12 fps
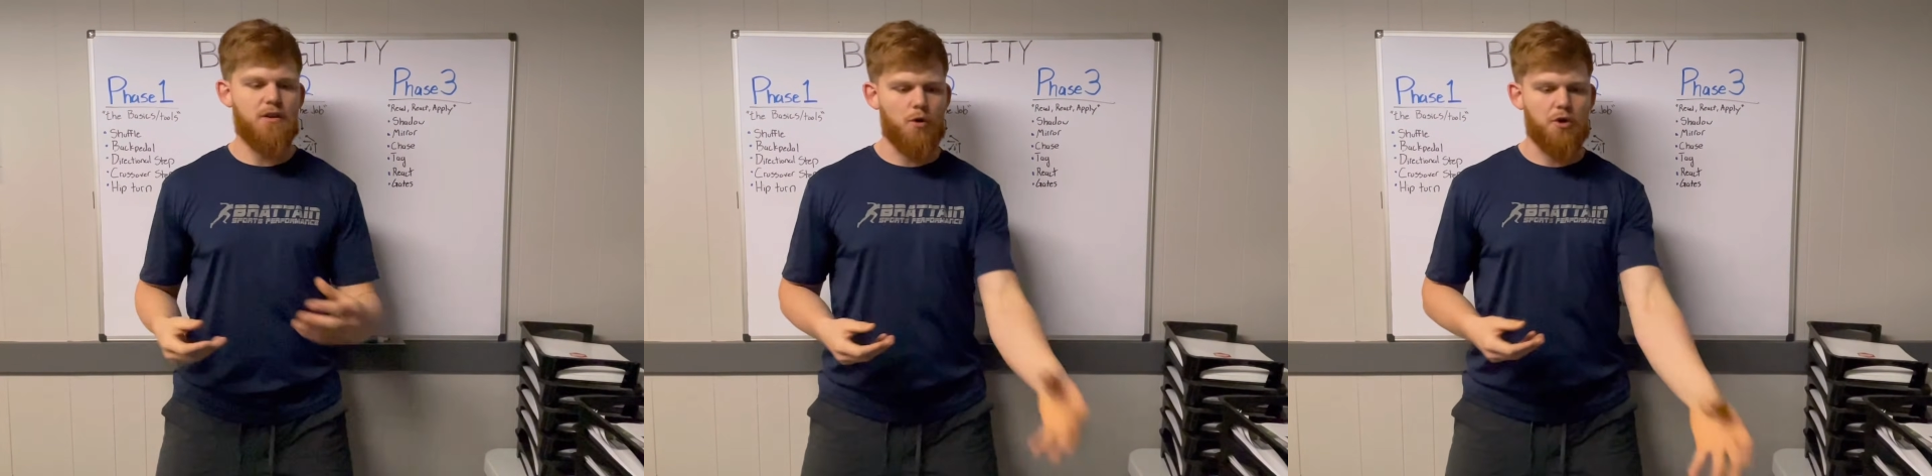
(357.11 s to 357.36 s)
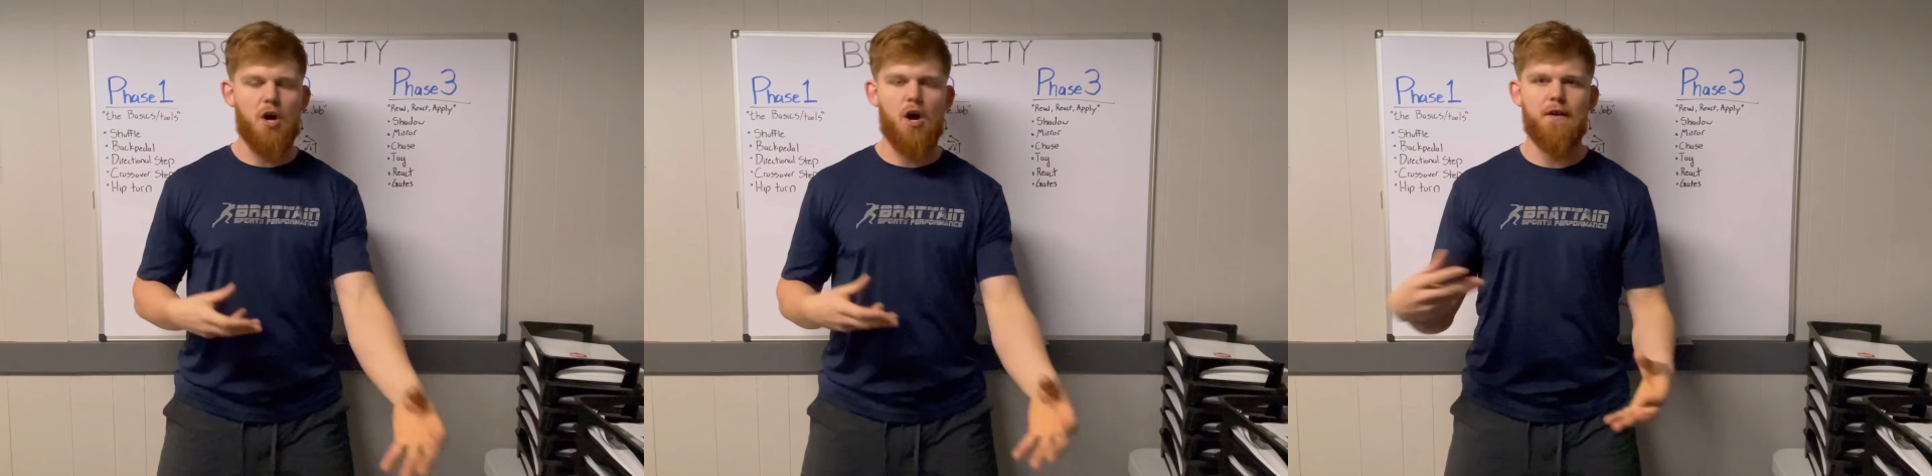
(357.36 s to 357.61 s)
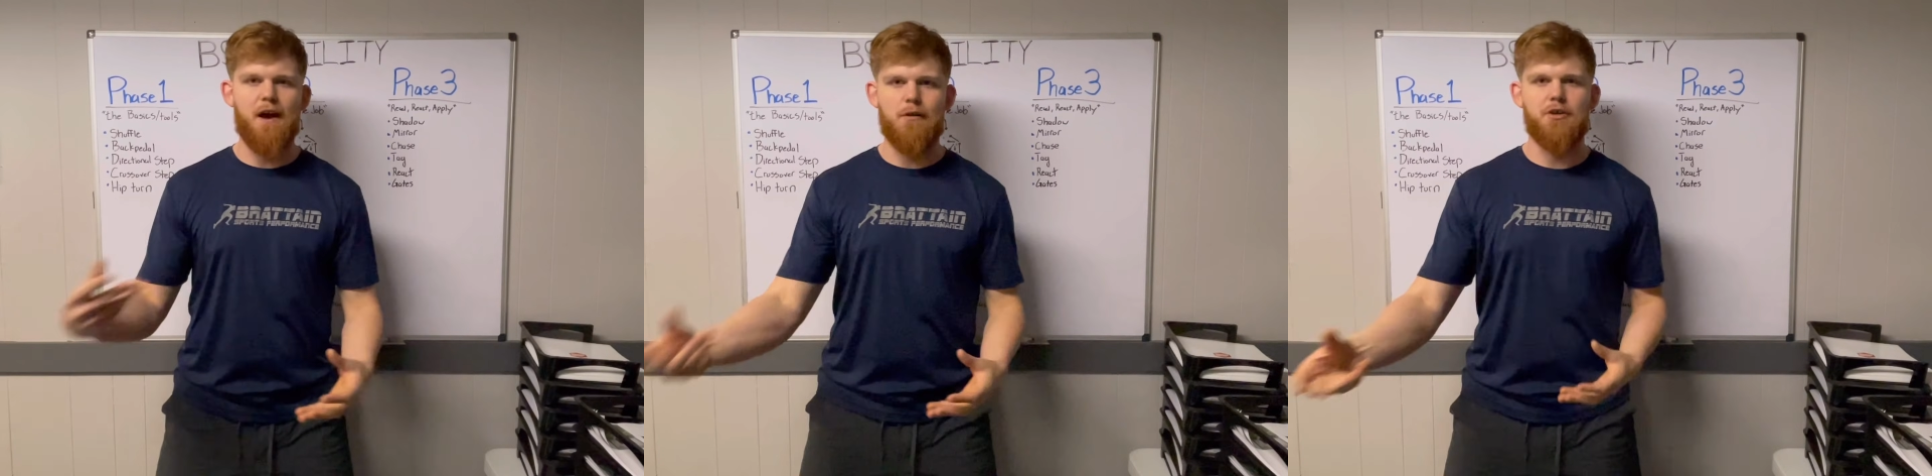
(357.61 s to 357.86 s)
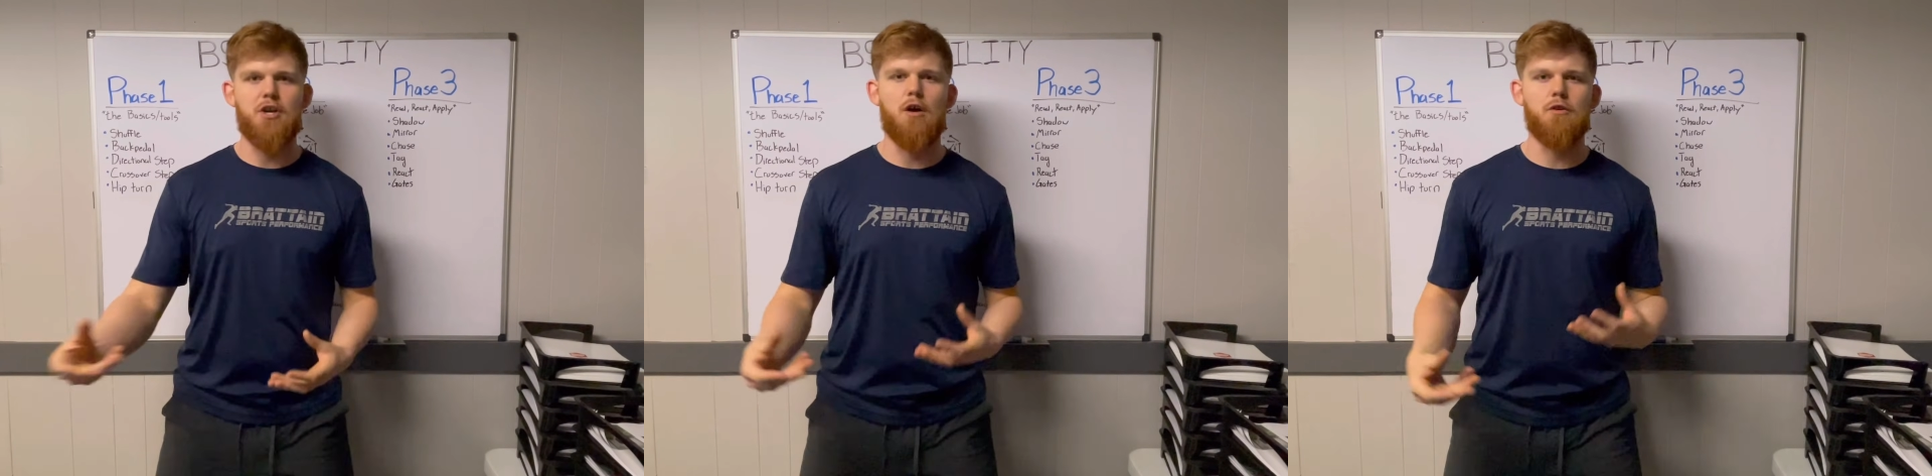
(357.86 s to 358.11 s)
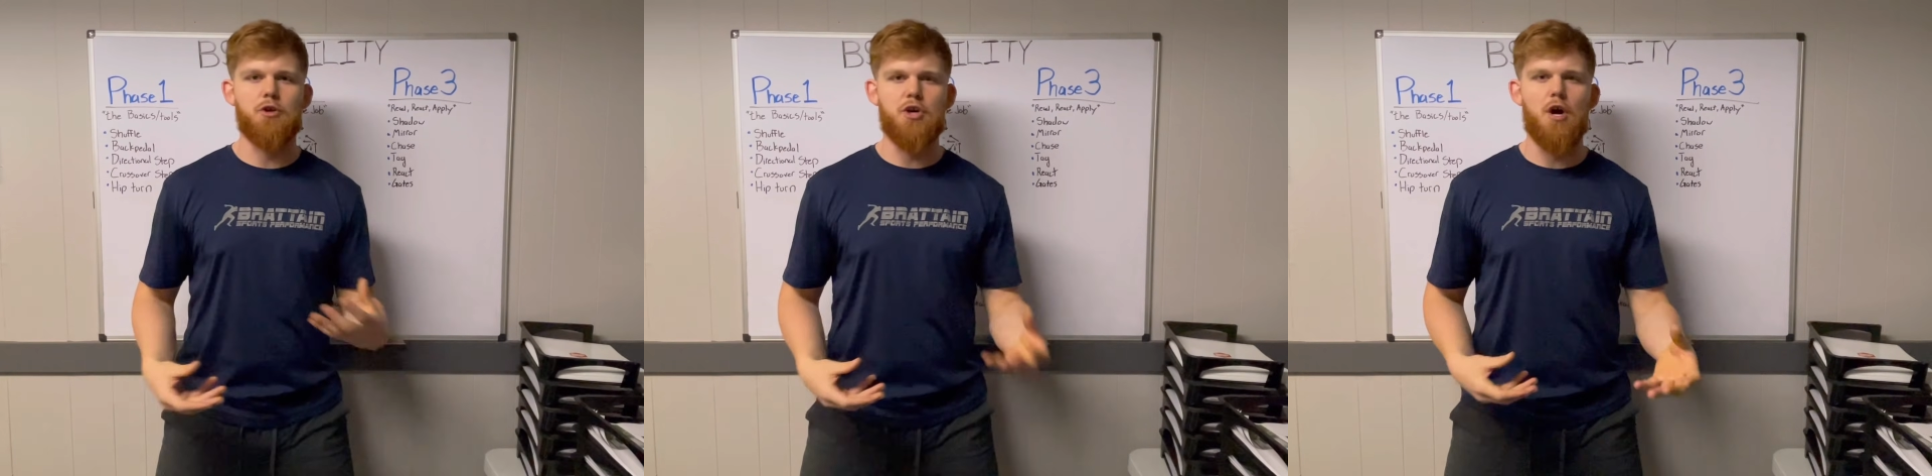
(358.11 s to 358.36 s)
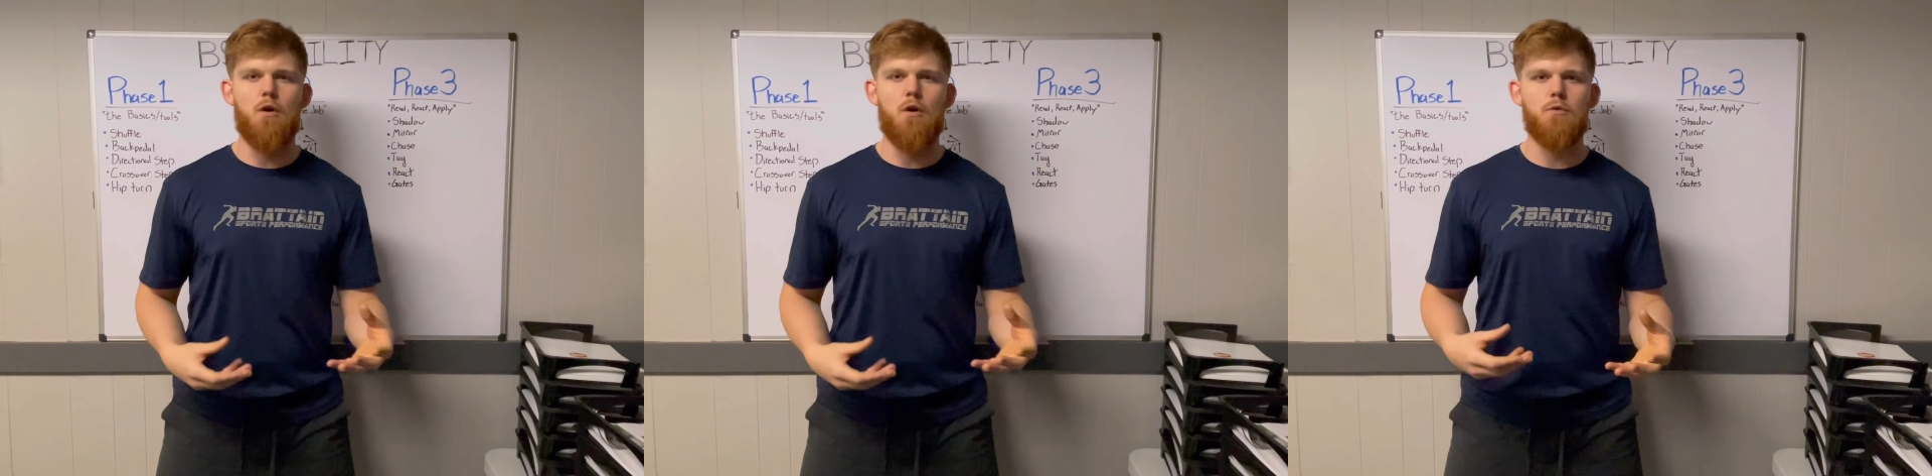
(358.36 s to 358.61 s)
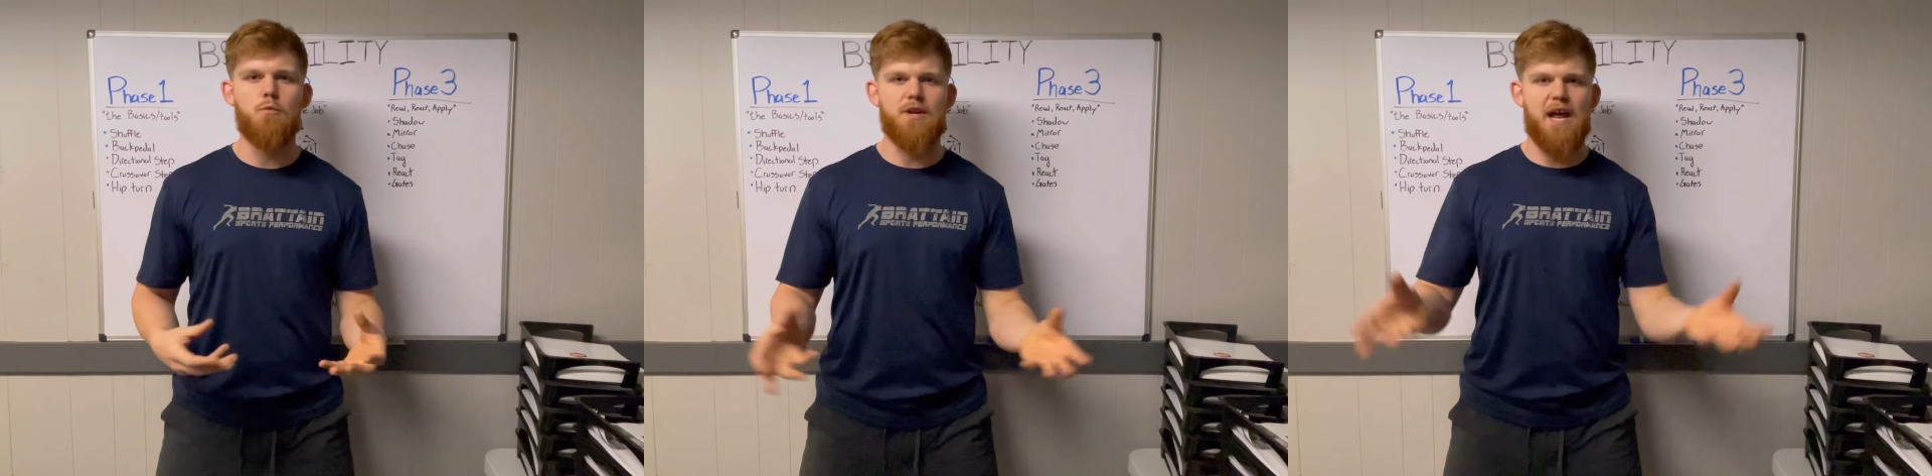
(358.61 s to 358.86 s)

or calling out a color cone where an